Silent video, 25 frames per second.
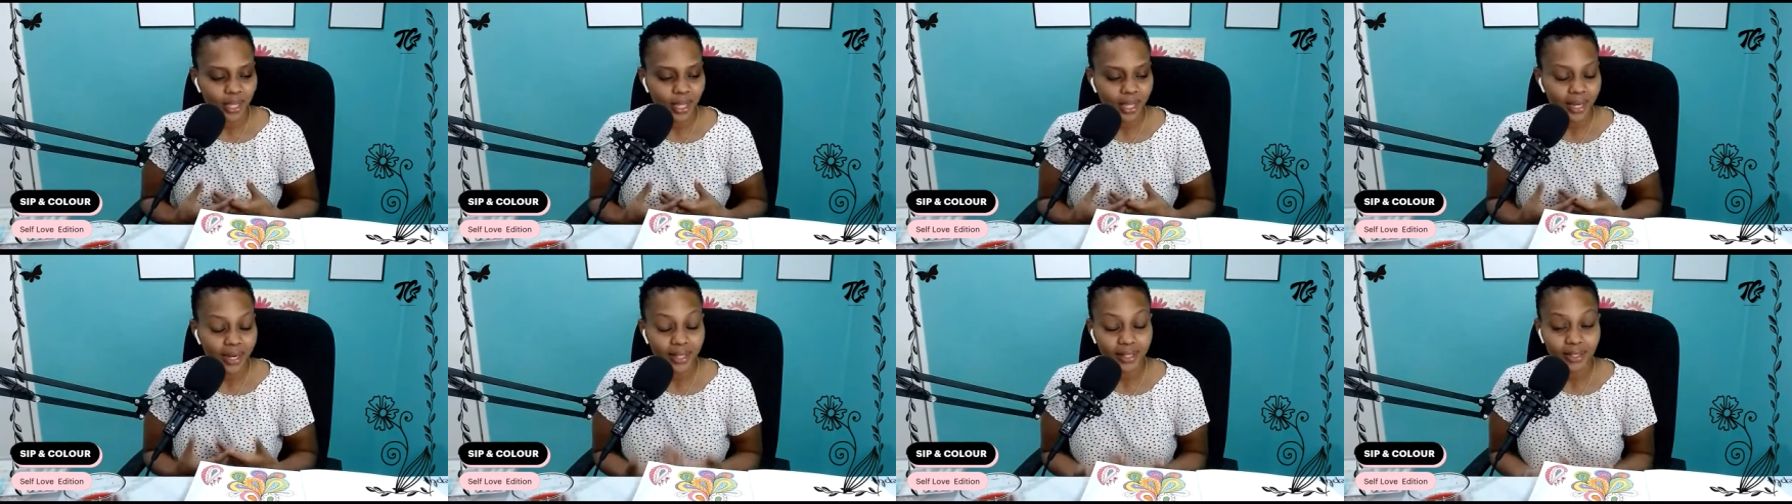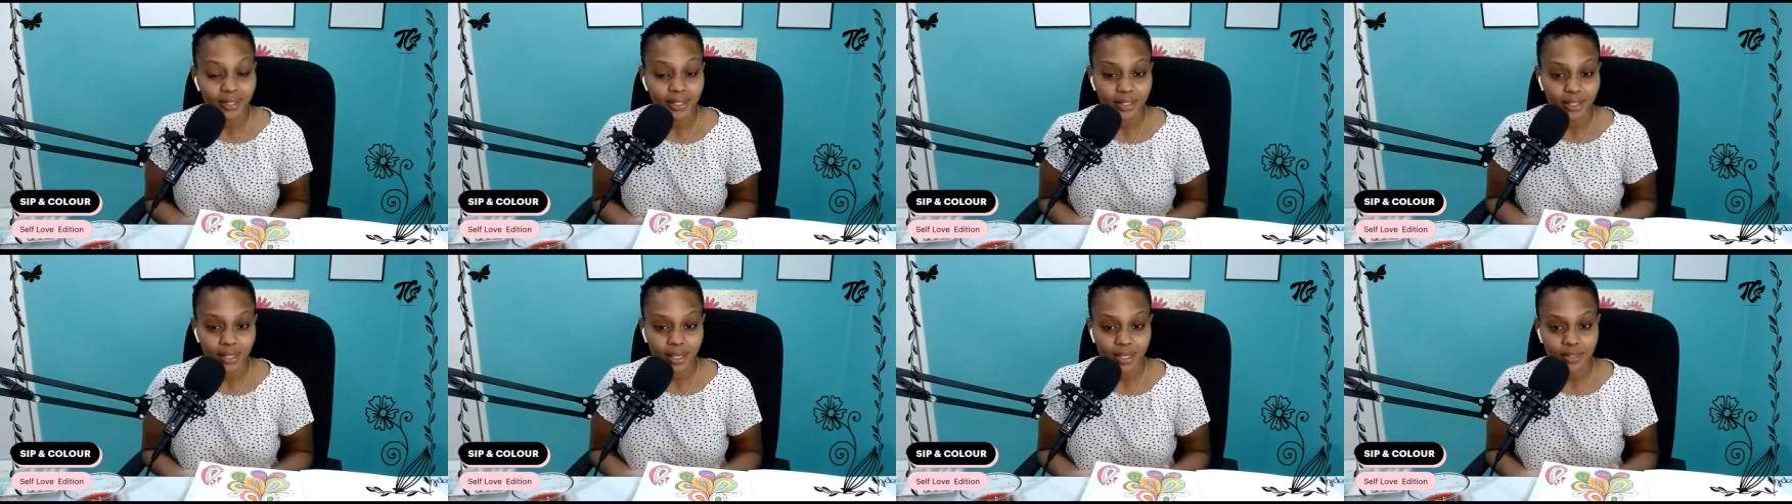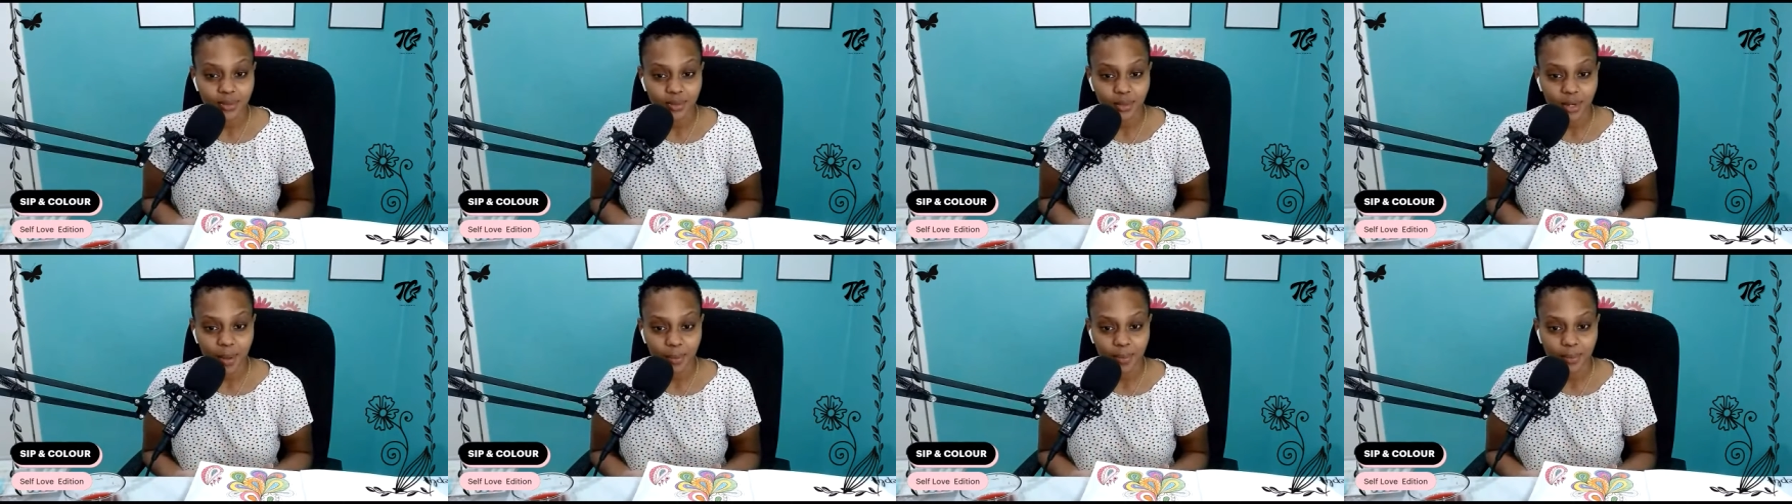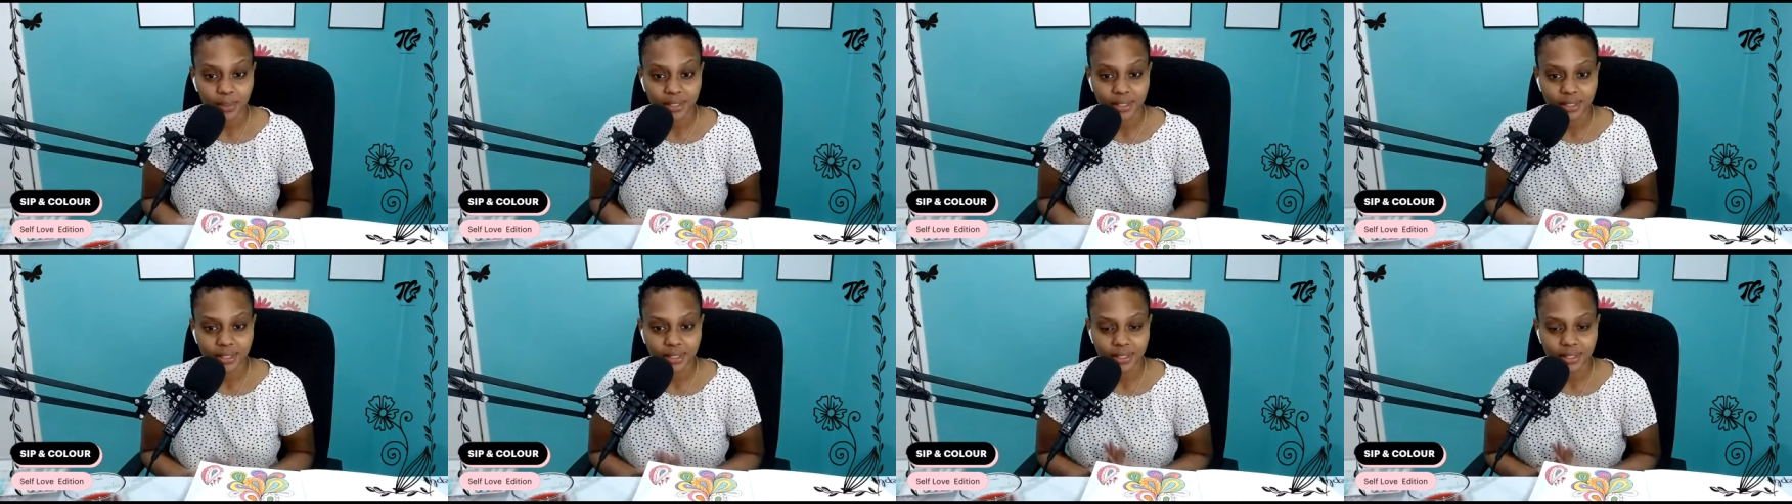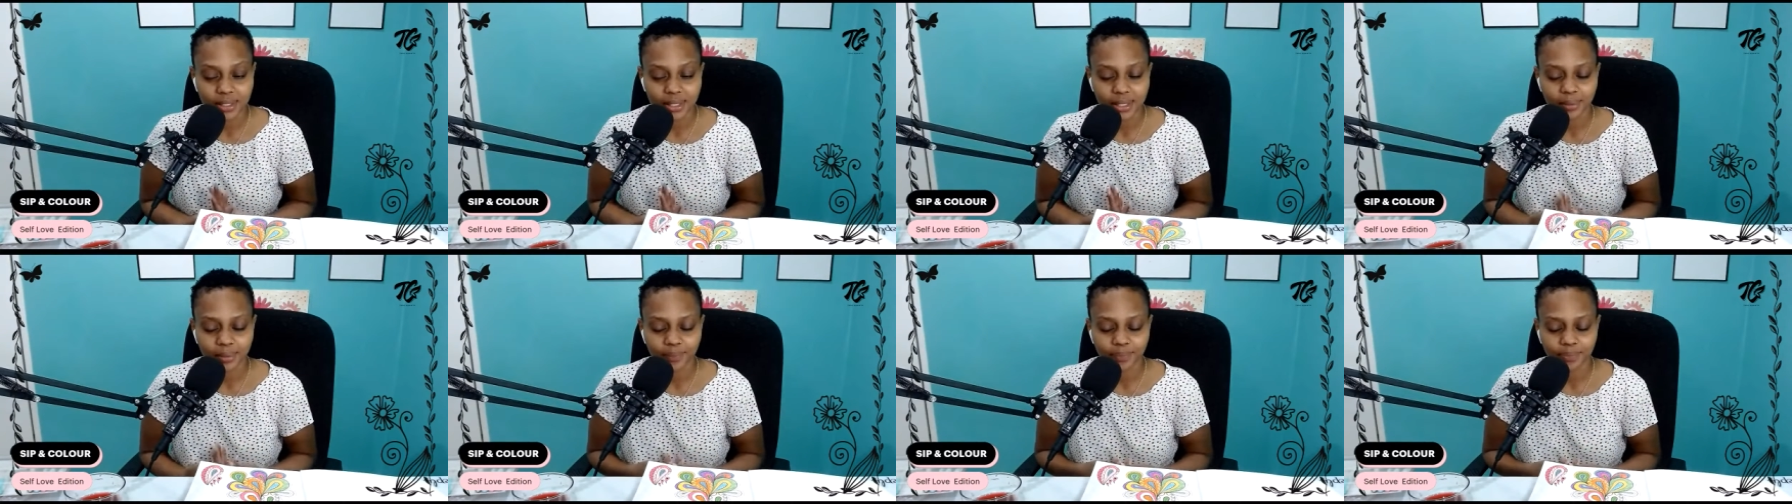And I think that's what happened
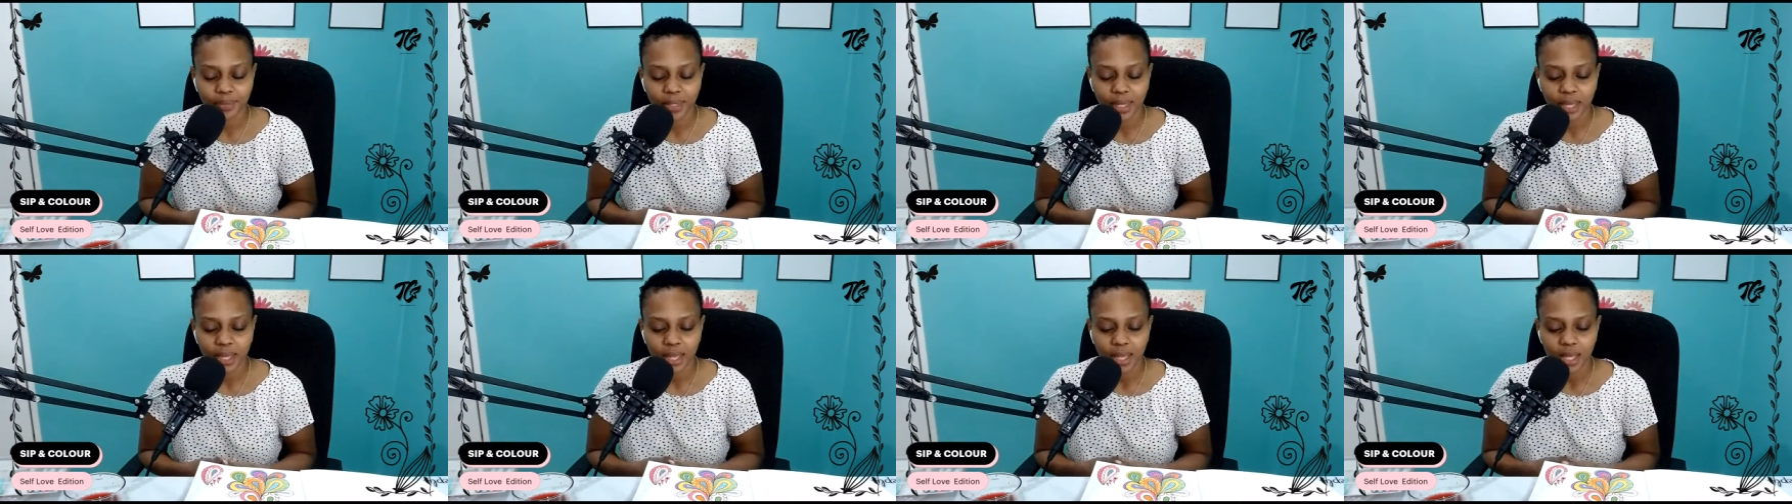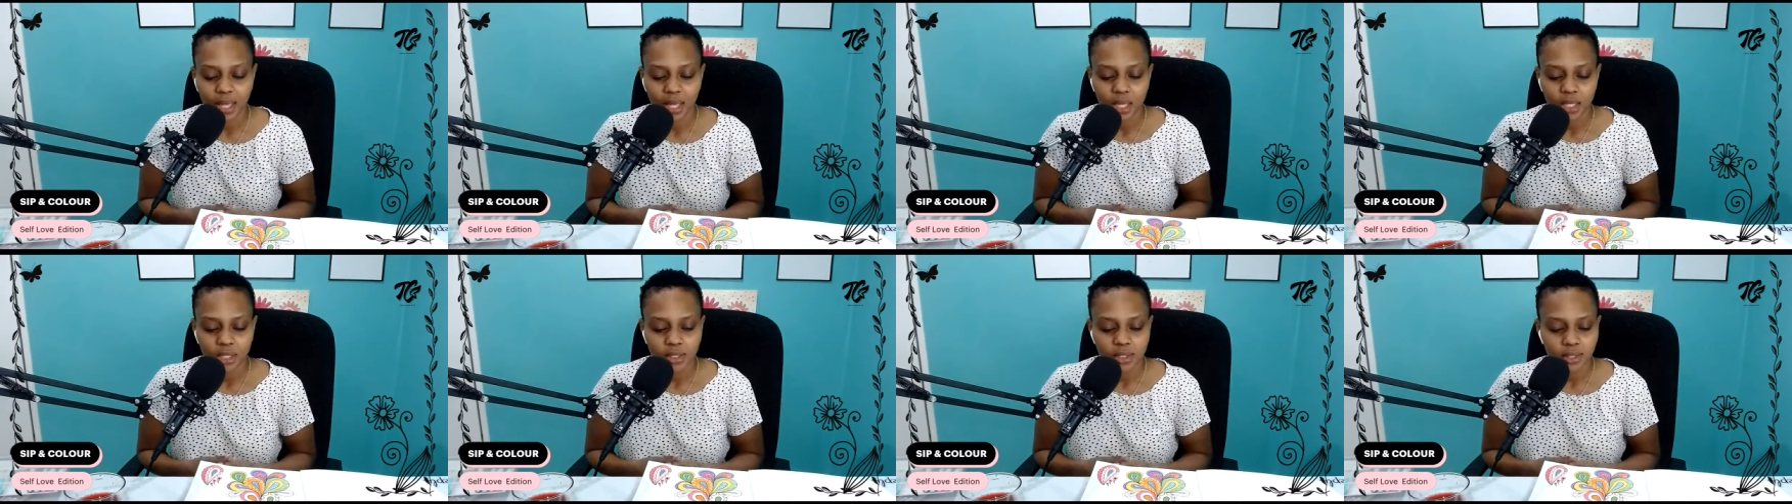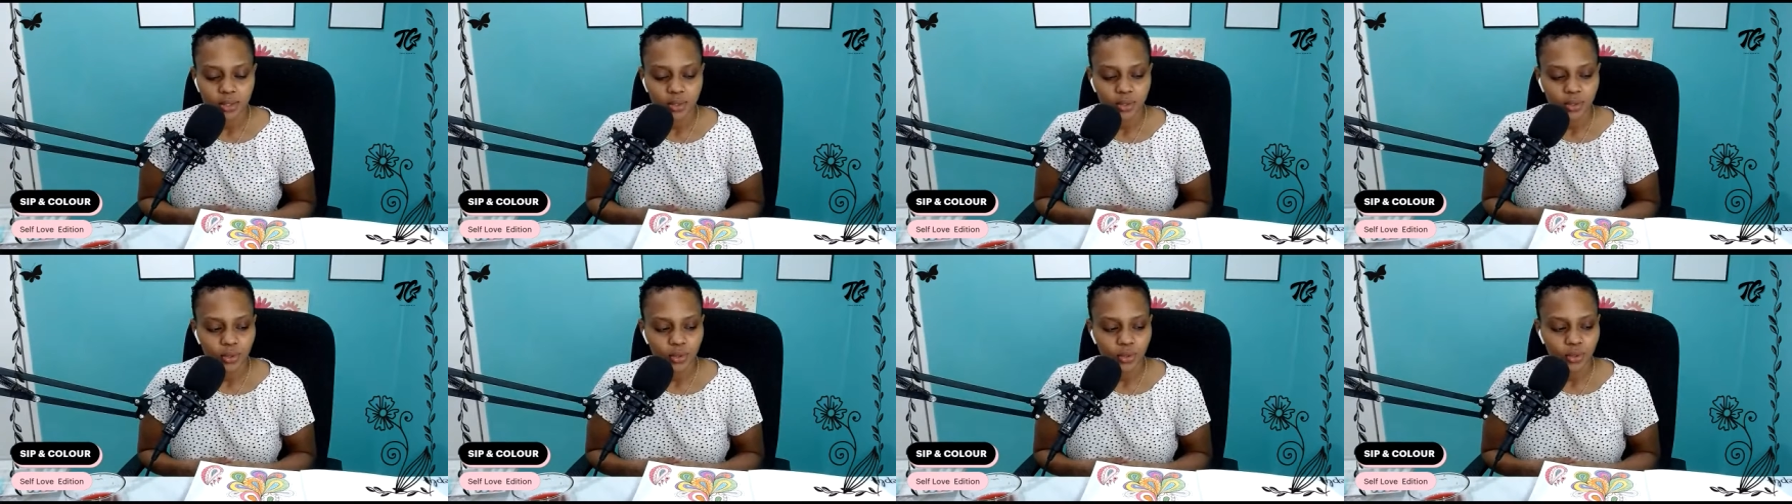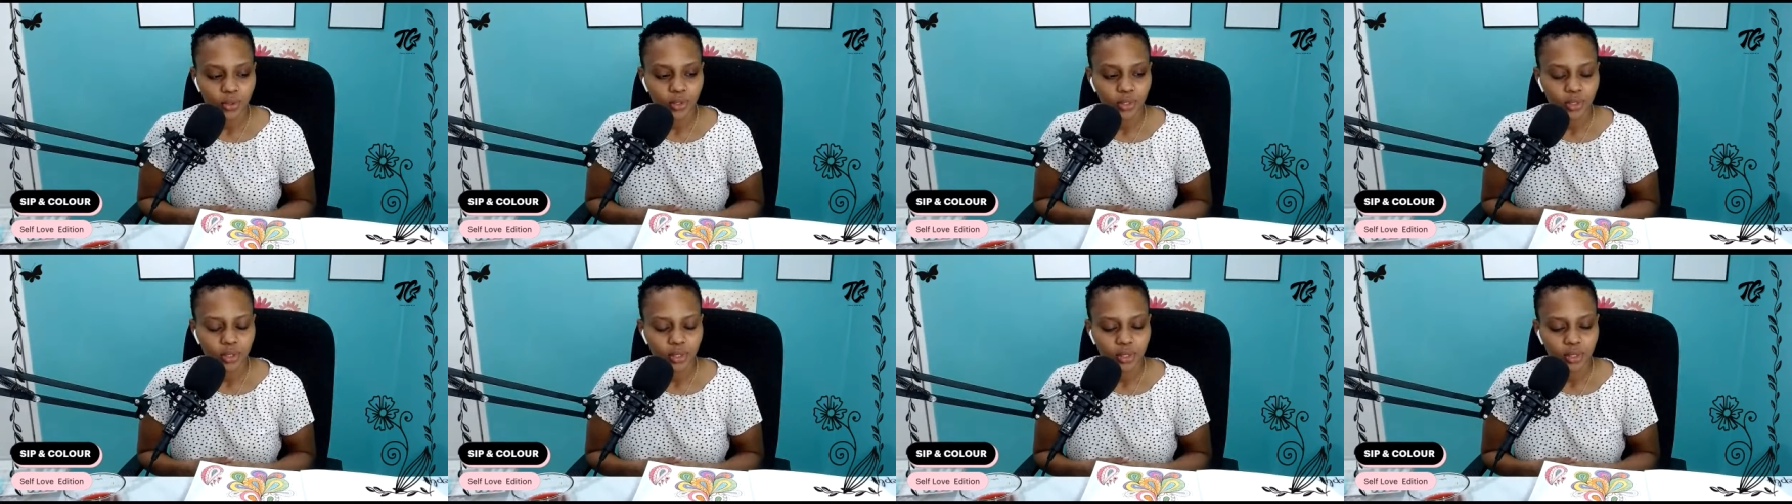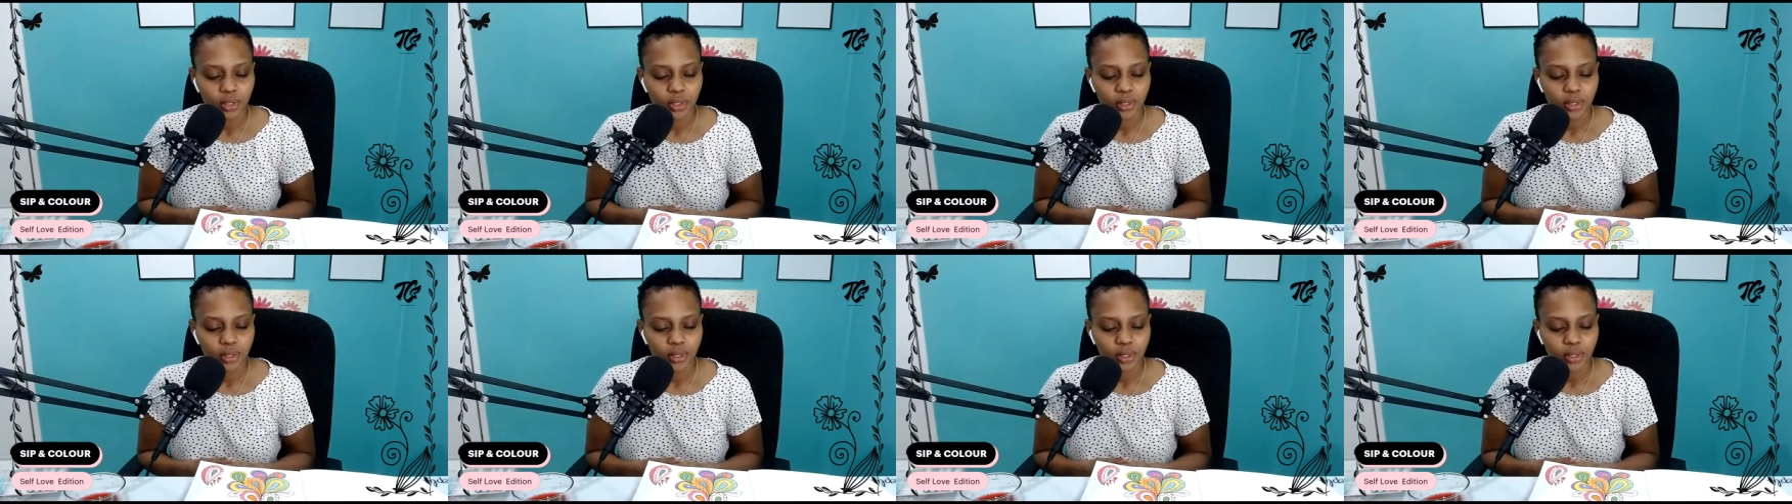this year. So